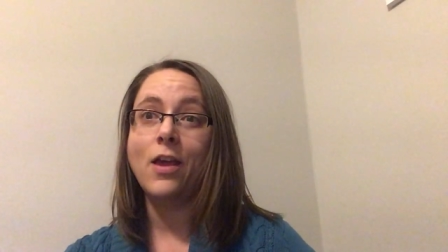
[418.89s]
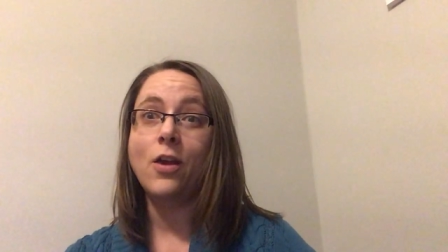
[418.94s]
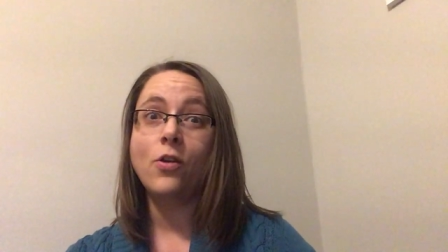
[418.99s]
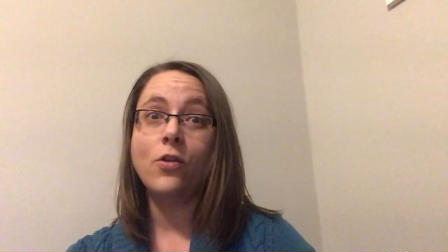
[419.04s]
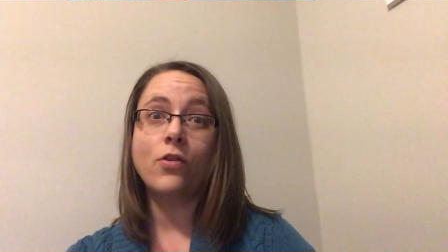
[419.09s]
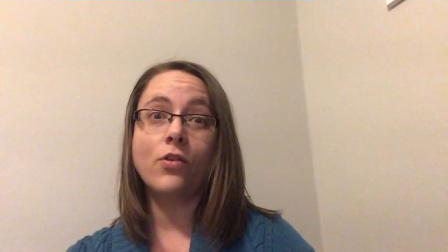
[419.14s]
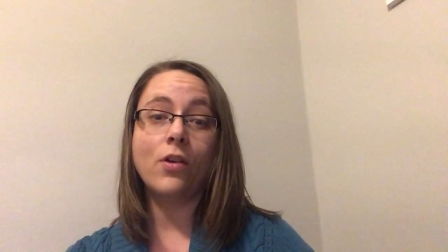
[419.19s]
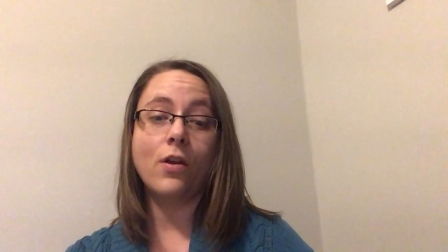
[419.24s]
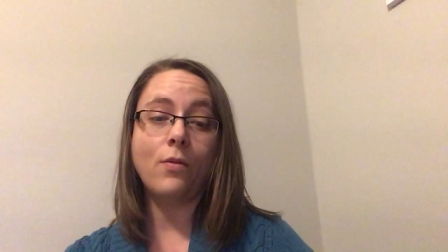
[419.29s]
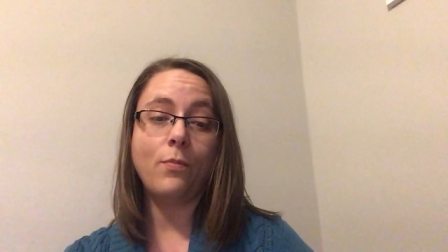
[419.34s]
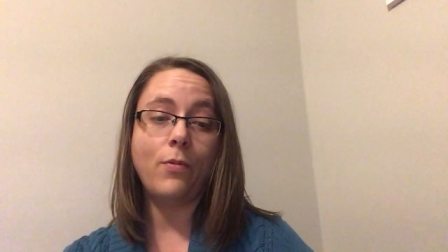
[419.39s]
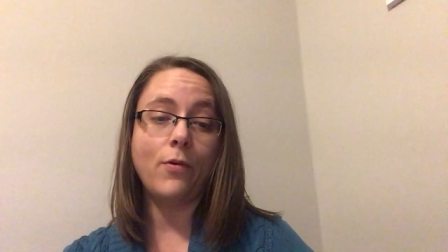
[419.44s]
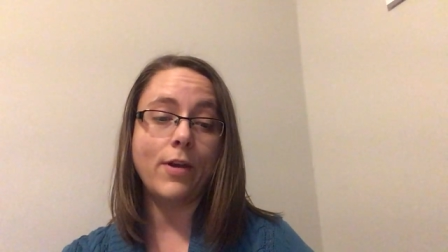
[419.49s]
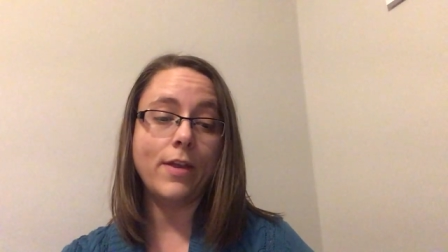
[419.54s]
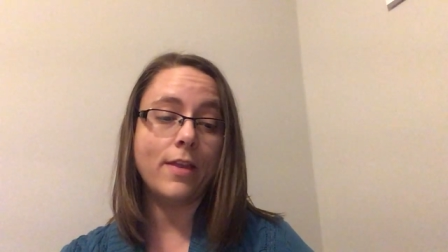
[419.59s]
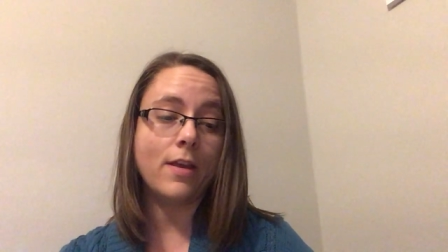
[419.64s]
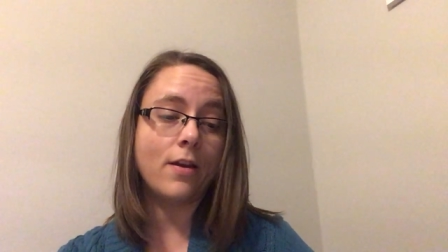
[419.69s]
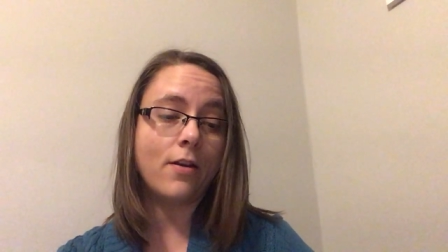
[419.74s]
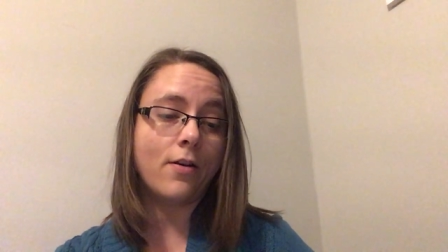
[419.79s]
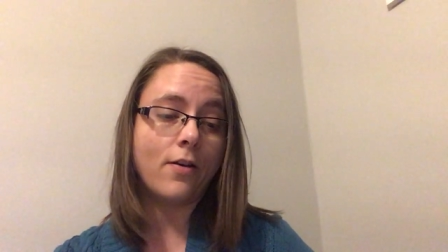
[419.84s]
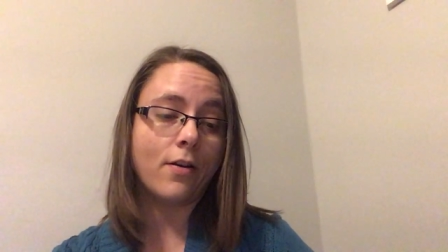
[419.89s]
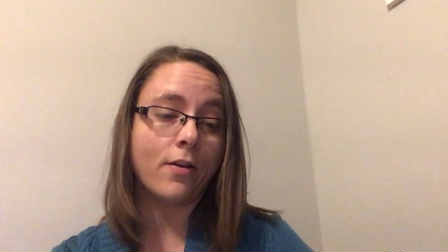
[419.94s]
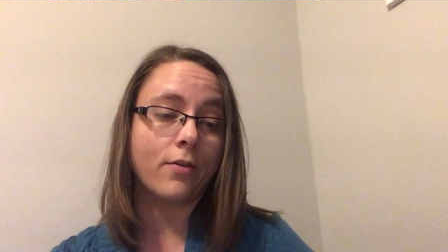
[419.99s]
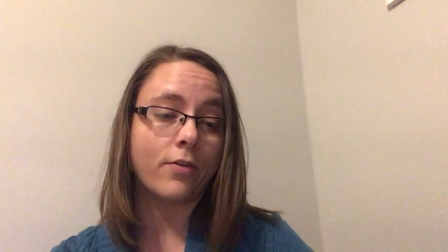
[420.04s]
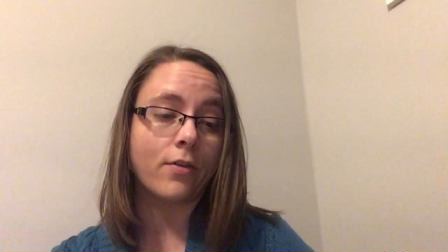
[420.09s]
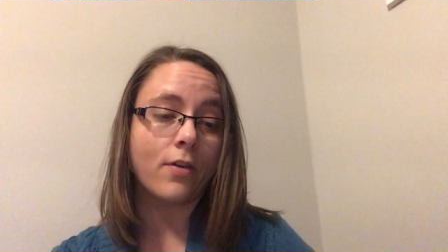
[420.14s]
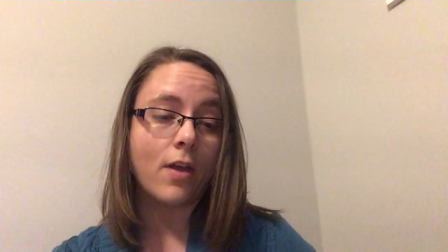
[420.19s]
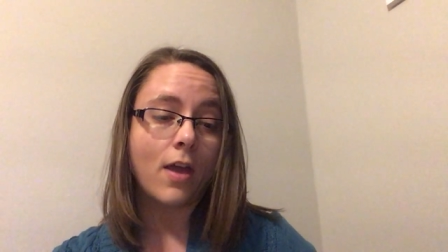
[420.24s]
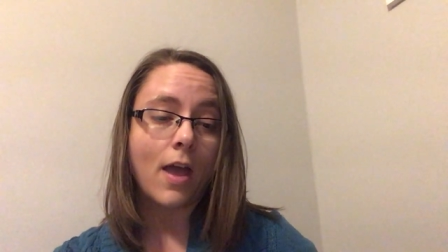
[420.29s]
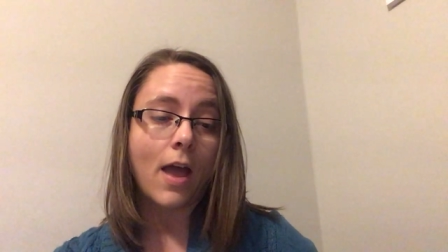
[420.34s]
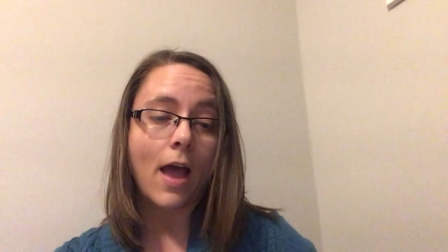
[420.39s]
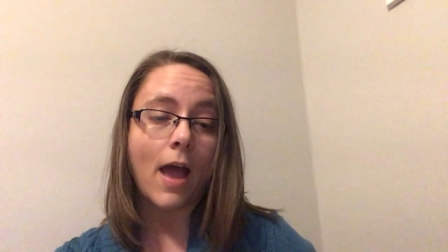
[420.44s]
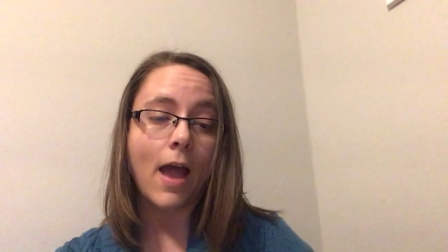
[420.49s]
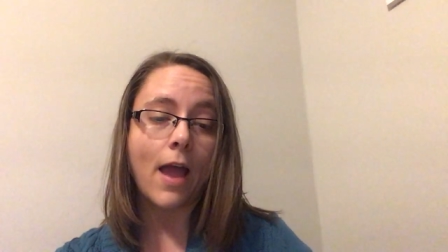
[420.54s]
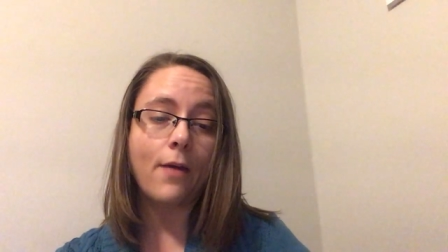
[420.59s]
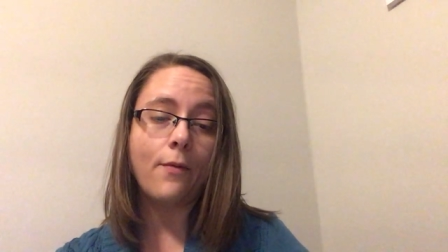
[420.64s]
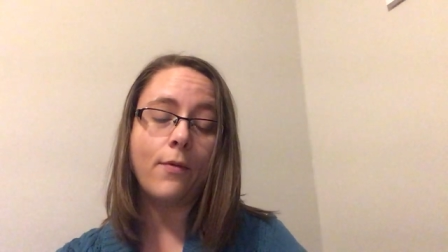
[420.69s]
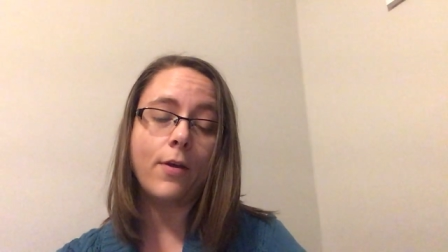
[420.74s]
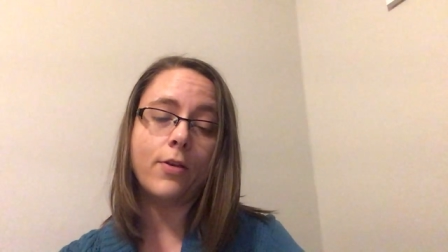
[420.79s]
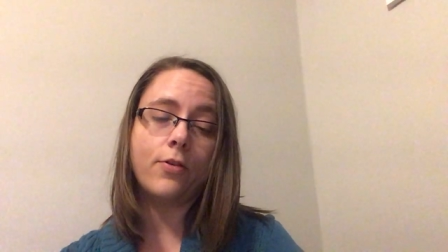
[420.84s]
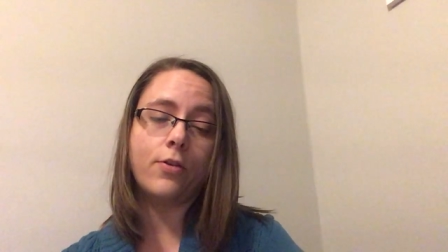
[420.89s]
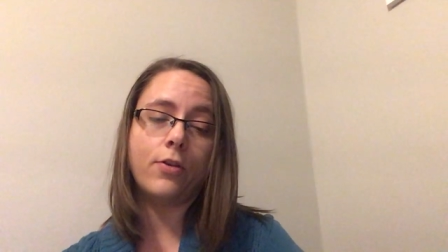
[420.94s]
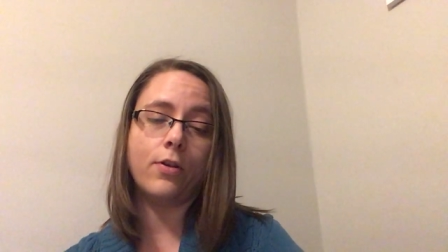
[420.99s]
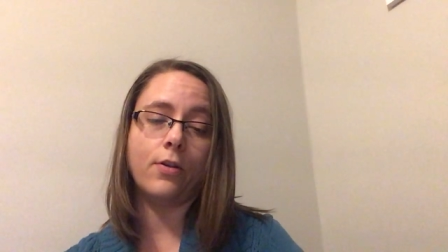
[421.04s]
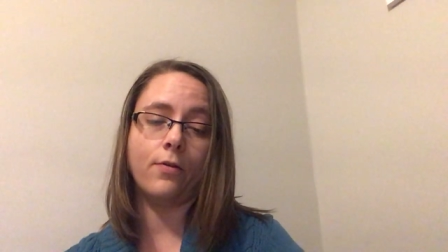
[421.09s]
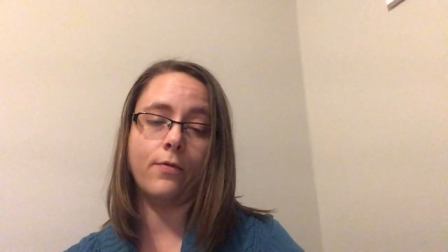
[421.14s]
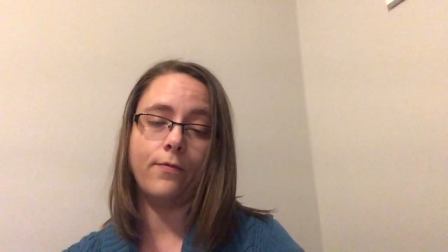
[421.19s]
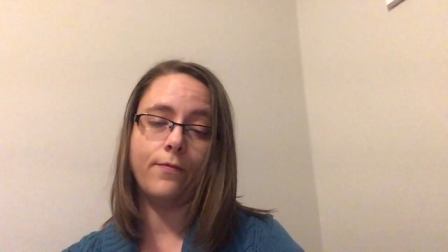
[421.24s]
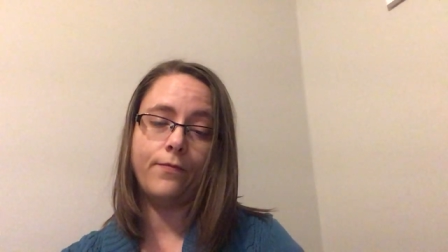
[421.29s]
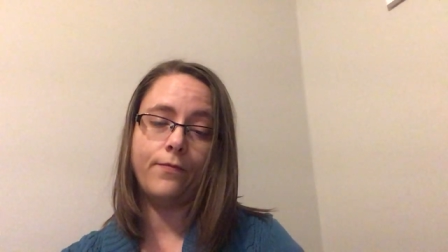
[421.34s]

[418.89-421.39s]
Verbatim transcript: So boys and girls, I want you